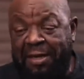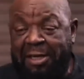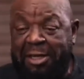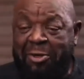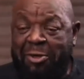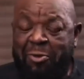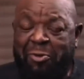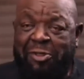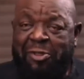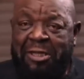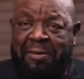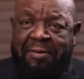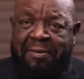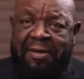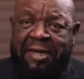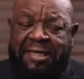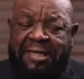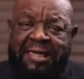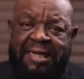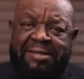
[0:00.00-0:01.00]
the Good
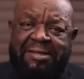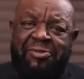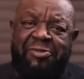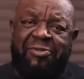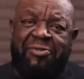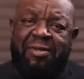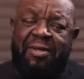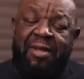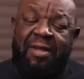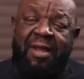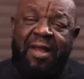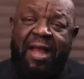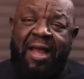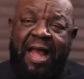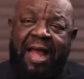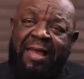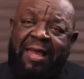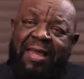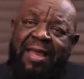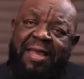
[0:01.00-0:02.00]
Samaritans, are
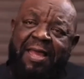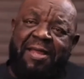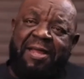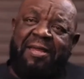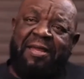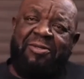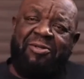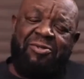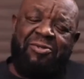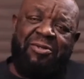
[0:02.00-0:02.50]
Kenyans.